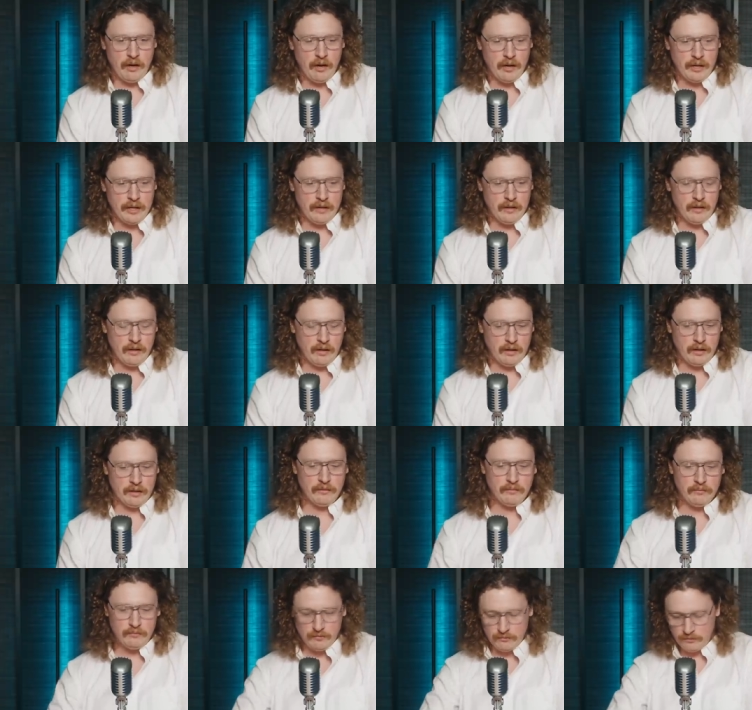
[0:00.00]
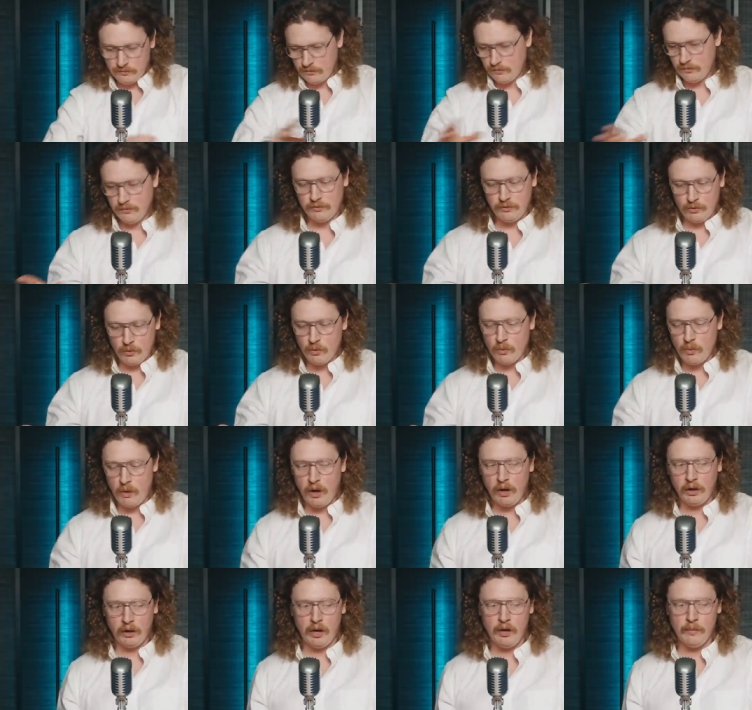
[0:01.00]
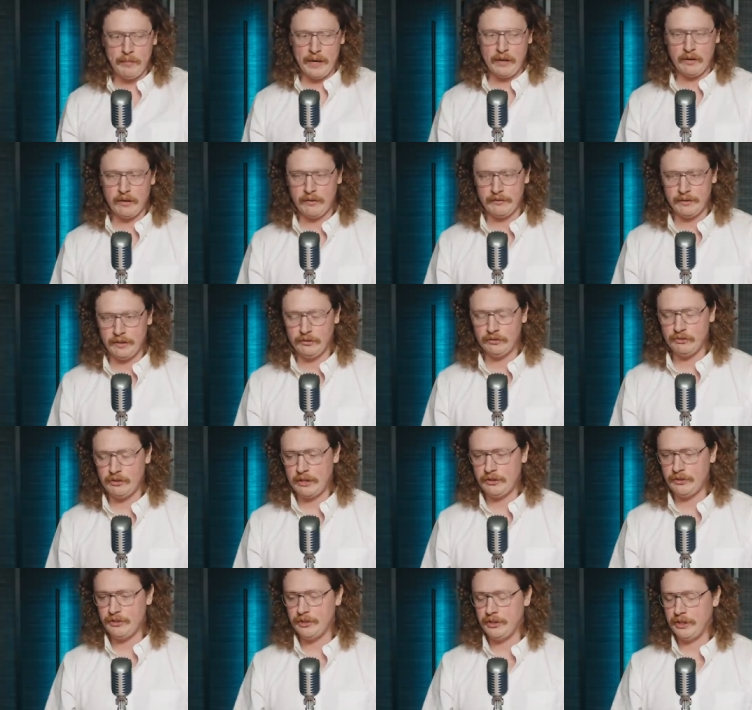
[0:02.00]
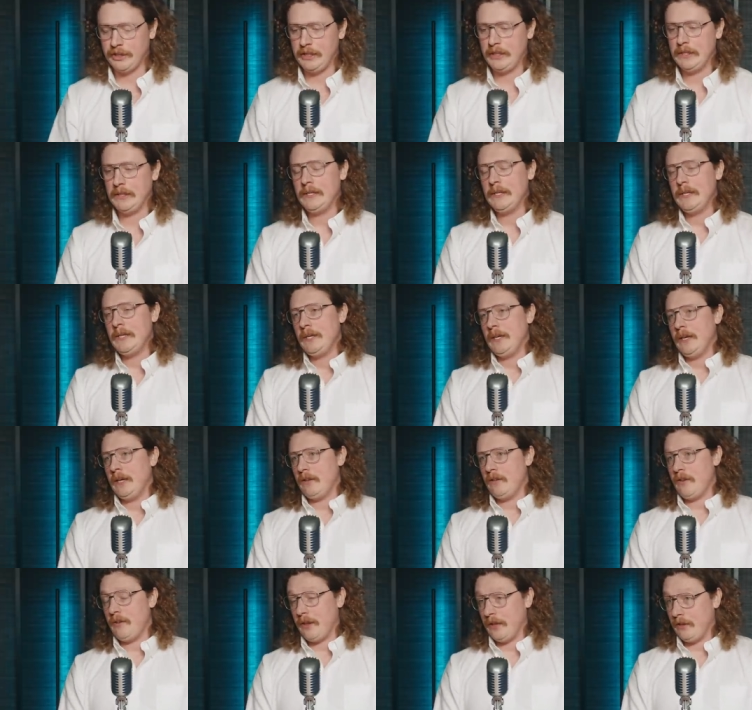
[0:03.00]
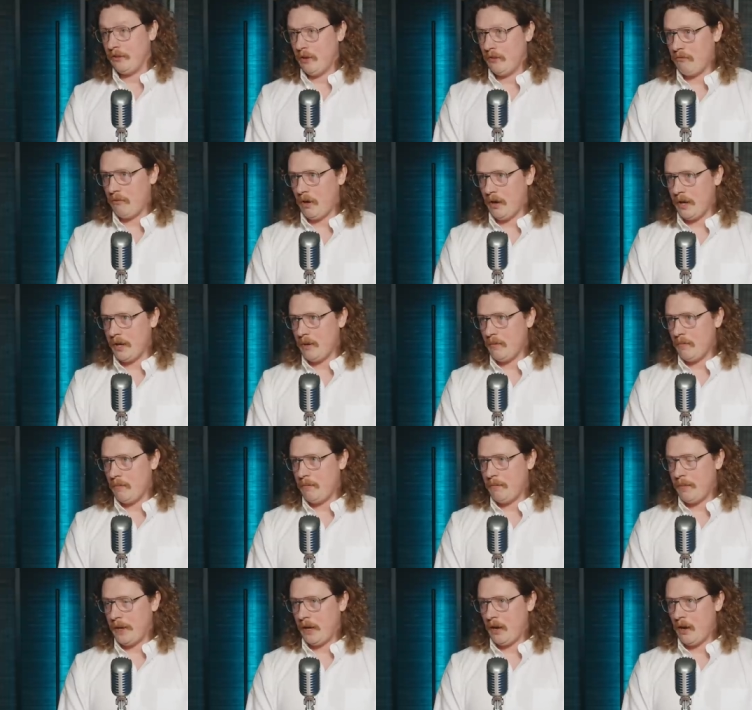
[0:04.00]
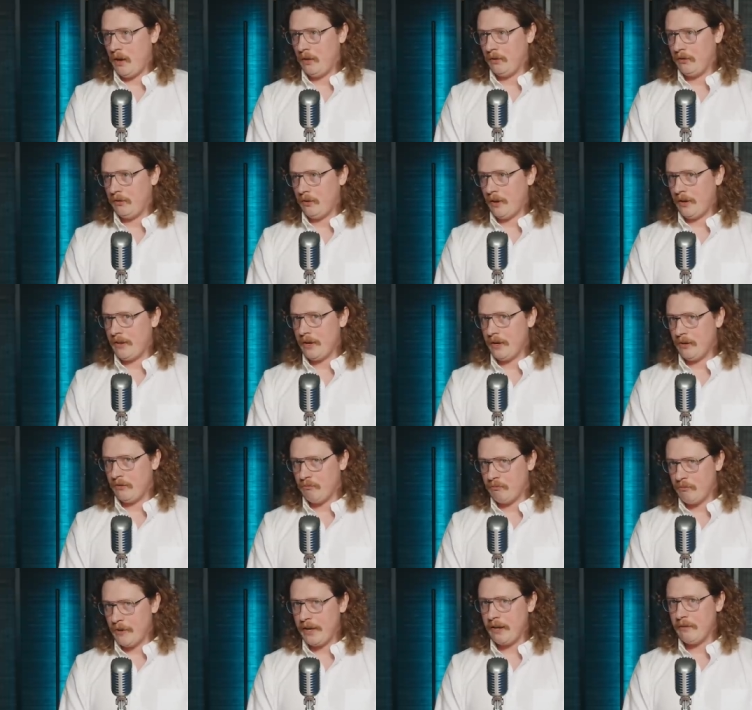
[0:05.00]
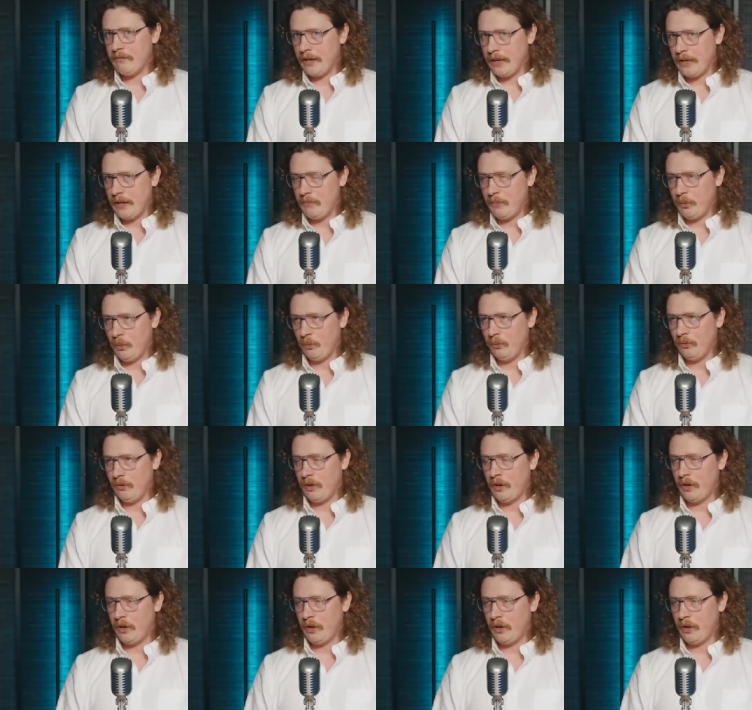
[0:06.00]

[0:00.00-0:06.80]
I, I talk quite a lot about governing strategy in the things I write because I think it's really, really important.